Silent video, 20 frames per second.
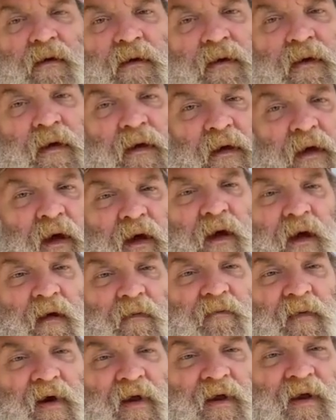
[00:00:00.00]
Yeah, hi,
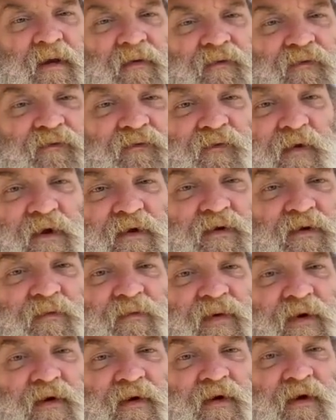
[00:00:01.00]
my name is Victor
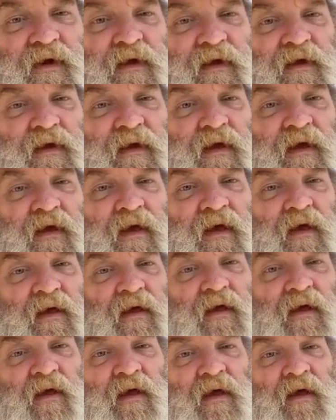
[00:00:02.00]
Curie.
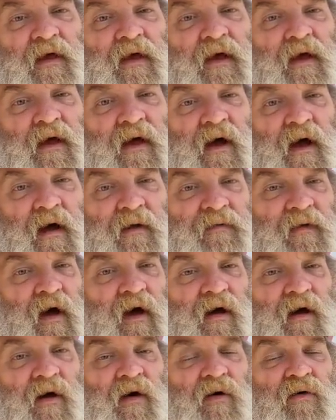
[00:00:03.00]
I'm
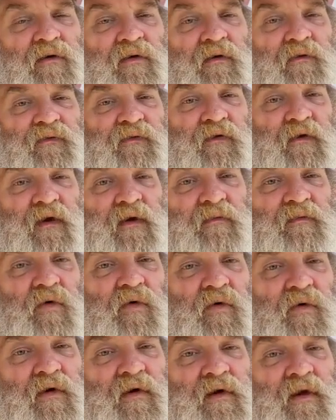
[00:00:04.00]
not homeless
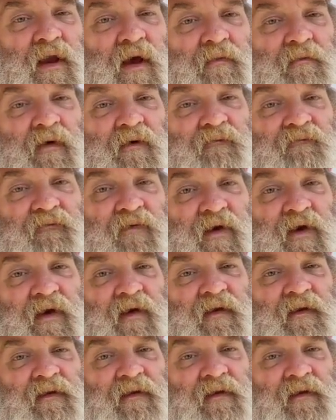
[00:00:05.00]
anymore and I'm a vet.